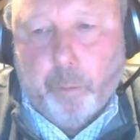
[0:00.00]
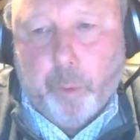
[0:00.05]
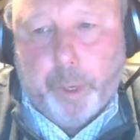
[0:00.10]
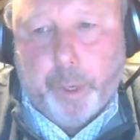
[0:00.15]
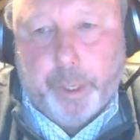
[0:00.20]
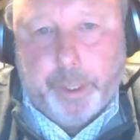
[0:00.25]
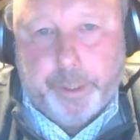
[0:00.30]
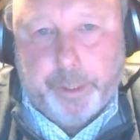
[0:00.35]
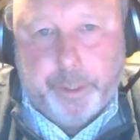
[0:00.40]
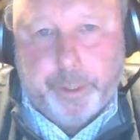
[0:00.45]

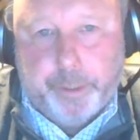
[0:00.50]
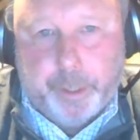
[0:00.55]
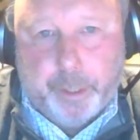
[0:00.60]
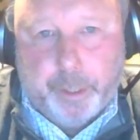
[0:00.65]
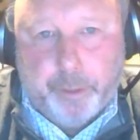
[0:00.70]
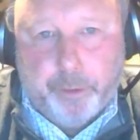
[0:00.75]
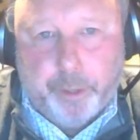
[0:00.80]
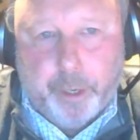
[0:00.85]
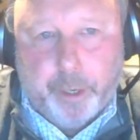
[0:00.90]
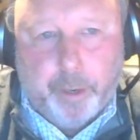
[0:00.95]
one
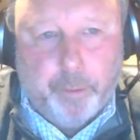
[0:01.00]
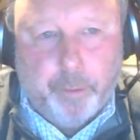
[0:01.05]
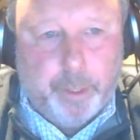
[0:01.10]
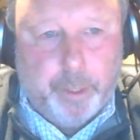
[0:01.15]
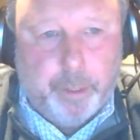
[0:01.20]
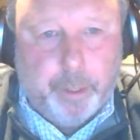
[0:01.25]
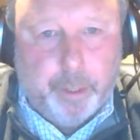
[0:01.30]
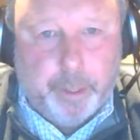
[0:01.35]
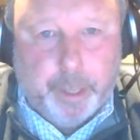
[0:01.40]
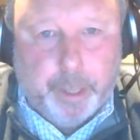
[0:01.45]
existing share
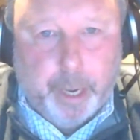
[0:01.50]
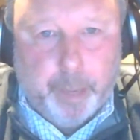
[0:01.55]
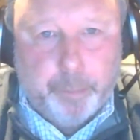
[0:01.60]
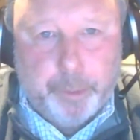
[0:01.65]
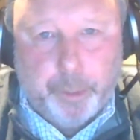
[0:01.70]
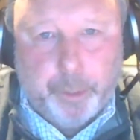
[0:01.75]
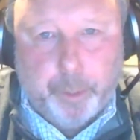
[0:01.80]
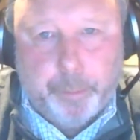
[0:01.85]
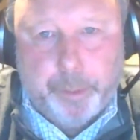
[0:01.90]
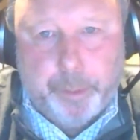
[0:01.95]
in the
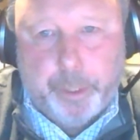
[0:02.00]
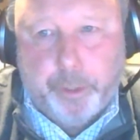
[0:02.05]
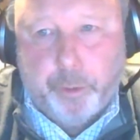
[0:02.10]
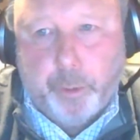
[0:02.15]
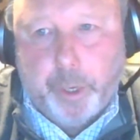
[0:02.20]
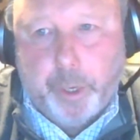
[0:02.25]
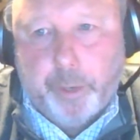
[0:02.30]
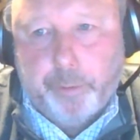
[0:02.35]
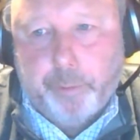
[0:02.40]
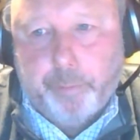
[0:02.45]
GameStop
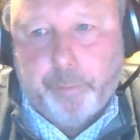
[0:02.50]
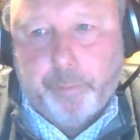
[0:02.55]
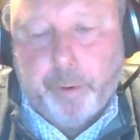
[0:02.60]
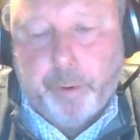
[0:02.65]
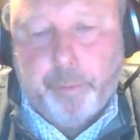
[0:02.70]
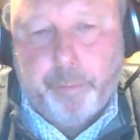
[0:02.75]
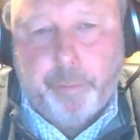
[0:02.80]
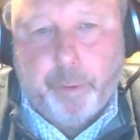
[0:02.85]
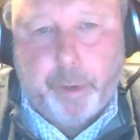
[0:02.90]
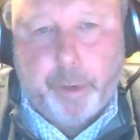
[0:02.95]
situation,
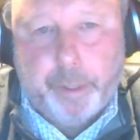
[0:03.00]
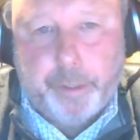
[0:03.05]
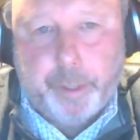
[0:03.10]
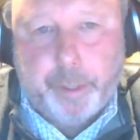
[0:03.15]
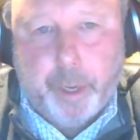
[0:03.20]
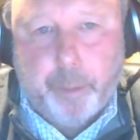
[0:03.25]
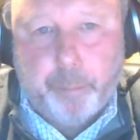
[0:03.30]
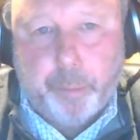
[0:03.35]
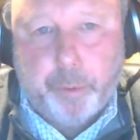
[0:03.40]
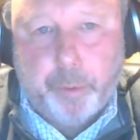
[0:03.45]
for
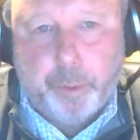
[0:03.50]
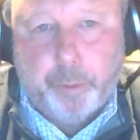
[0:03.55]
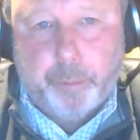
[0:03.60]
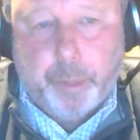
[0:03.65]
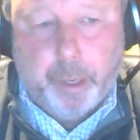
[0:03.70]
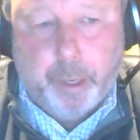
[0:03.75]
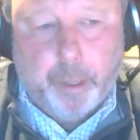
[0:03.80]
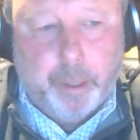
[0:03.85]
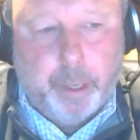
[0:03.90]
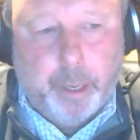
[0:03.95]
example,
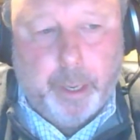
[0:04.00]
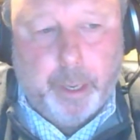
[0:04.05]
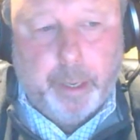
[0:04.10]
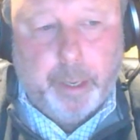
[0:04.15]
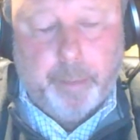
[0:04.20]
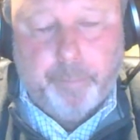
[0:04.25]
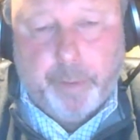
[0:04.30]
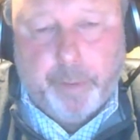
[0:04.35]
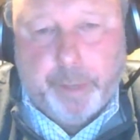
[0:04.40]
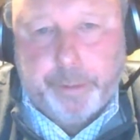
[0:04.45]
and
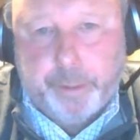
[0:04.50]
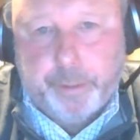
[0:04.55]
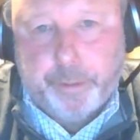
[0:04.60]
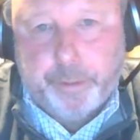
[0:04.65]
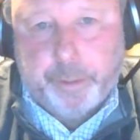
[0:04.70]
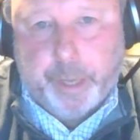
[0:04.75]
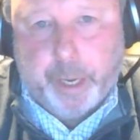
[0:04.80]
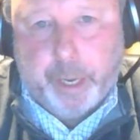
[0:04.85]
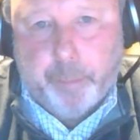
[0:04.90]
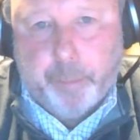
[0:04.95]
investor
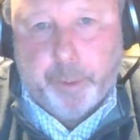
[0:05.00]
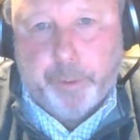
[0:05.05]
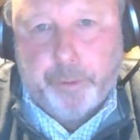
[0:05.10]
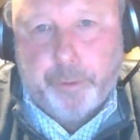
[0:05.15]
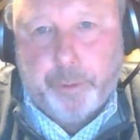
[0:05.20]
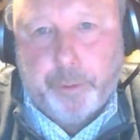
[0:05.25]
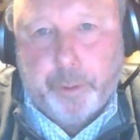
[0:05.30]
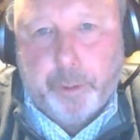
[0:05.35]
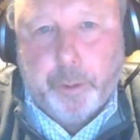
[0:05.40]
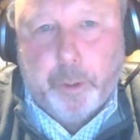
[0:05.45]

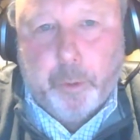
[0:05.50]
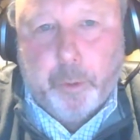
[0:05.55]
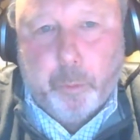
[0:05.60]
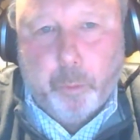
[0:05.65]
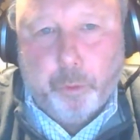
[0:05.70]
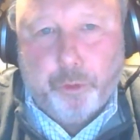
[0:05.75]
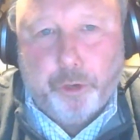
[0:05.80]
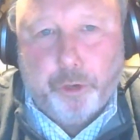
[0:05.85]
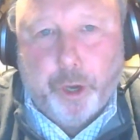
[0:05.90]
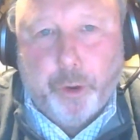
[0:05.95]
statements
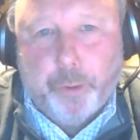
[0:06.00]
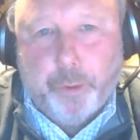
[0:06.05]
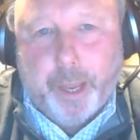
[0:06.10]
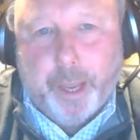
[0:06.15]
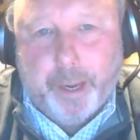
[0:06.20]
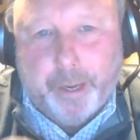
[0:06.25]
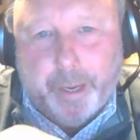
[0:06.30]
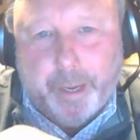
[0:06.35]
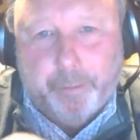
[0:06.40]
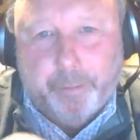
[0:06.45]
will show
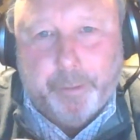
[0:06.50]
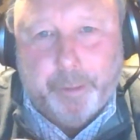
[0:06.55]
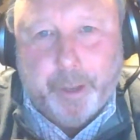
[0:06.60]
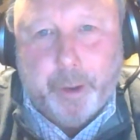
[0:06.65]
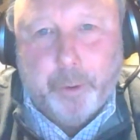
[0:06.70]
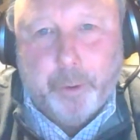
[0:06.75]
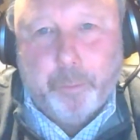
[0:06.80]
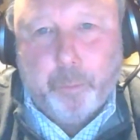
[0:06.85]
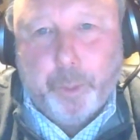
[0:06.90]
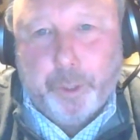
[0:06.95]
that, even
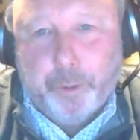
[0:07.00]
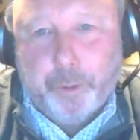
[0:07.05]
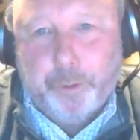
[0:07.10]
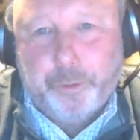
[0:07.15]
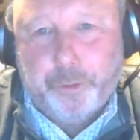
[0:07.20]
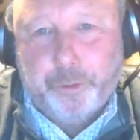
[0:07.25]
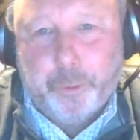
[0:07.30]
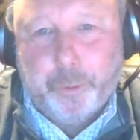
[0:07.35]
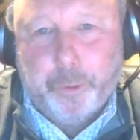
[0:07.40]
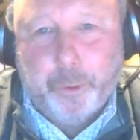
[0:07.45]
though we
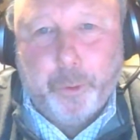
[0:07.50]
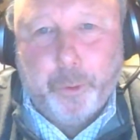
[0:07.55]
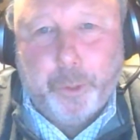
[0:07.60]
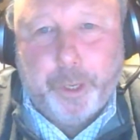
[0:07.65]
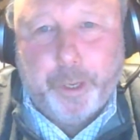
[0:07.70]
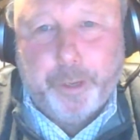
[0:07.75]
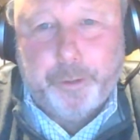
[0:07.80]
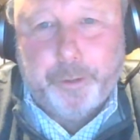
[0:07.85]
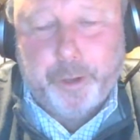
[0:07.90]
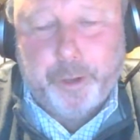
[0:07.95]
still
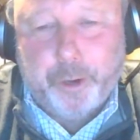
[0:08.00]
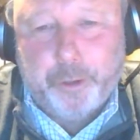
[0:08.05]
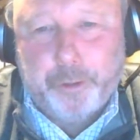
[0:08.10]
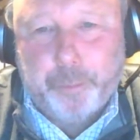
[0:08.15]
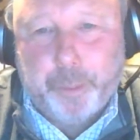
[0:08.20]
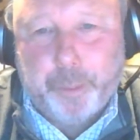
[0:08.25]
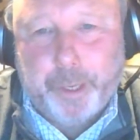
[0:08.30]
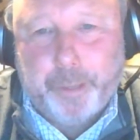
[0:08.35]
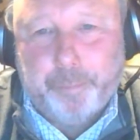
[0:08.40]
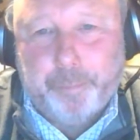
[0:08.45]
call it a
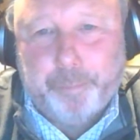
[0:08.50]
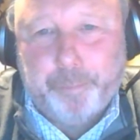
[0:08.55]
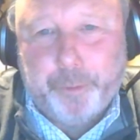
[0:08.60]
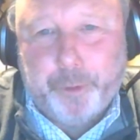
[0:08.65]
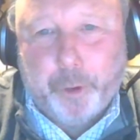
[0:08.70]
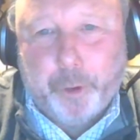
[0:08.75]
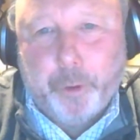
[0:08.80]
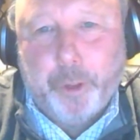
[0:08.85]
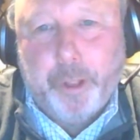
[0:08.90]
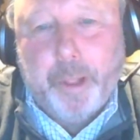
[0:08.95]
stock split.
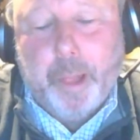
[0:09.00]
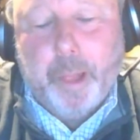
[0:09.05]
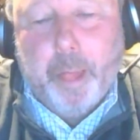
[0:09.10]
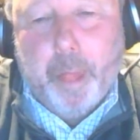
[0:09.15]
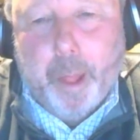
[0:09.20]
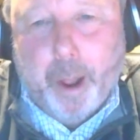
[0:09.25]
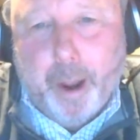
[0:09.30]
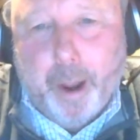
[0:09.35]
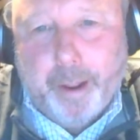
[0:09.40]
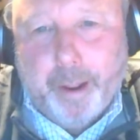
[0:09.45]
So,
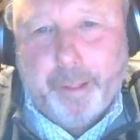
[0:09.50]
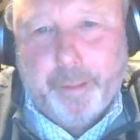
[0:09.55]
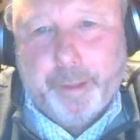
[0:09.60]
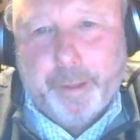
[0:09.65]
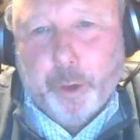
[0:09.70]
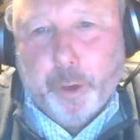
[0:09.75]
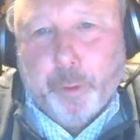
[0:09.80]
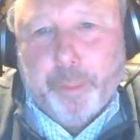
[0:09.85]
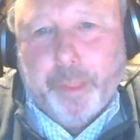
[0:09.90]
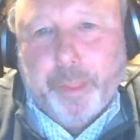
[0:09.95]

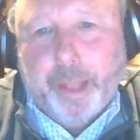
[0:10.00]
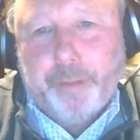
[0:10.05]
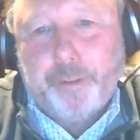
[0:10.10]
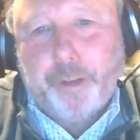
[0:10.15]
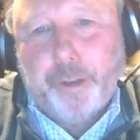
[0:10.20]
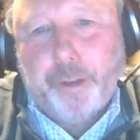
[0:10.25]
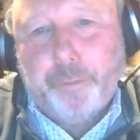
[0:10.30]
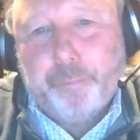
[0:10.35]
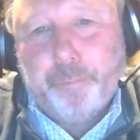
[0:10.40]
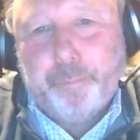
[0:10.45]

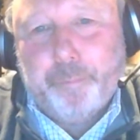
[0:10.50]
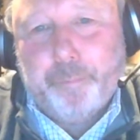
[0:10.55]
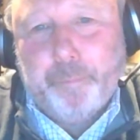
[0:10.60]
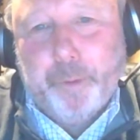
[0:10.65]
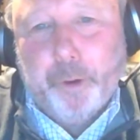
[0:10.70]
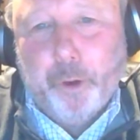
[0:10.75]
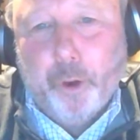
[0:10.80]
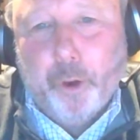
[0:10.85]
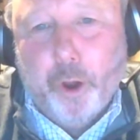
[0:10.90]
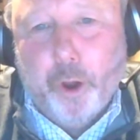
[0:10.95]
that's a
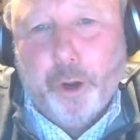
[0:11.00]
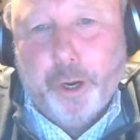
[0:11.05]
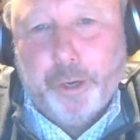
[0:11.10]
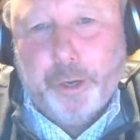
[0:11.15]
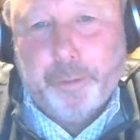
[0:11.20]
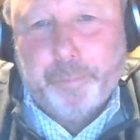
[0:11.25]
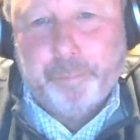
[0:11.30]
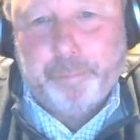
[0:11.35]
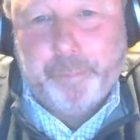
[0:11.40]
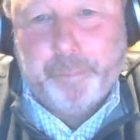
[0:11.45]
long
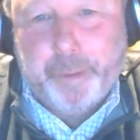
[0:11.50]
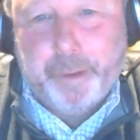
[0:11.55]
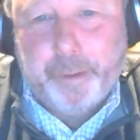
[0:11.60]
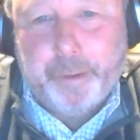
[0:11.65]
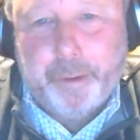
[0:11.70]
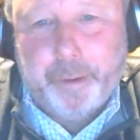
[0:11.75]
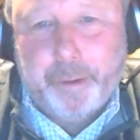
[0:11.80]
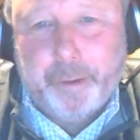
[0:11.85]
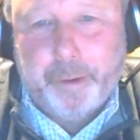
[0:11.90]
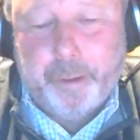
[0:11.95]

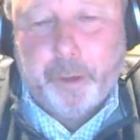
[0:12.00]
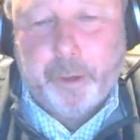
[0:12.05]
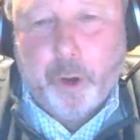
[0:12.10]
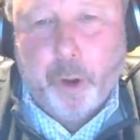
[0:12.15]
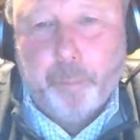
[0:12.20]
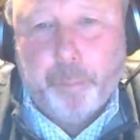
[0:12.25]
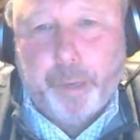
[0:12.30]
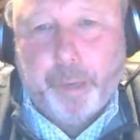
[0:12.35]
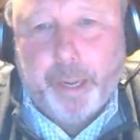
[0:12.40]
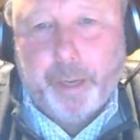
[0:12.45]
and
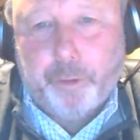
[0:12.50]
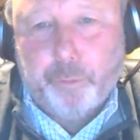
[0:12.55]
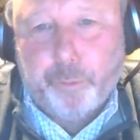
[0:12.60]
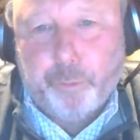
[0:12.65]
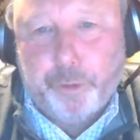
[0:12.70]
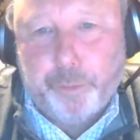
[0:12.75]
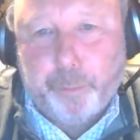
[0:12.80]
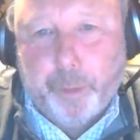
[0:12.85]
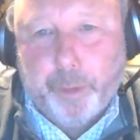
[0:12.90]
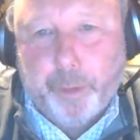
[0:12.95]

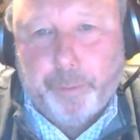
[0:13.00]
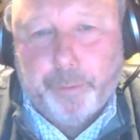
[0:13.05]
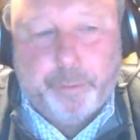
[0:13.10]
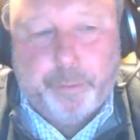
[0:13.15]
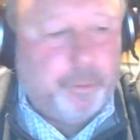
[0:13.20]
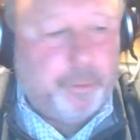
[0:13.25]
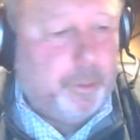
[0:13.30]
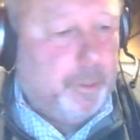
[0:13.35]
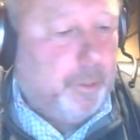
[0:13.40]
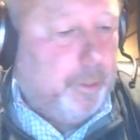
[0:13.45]
complex
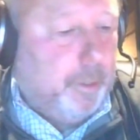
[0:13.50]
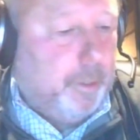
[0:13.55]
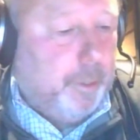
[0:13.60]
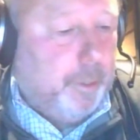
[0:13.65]
response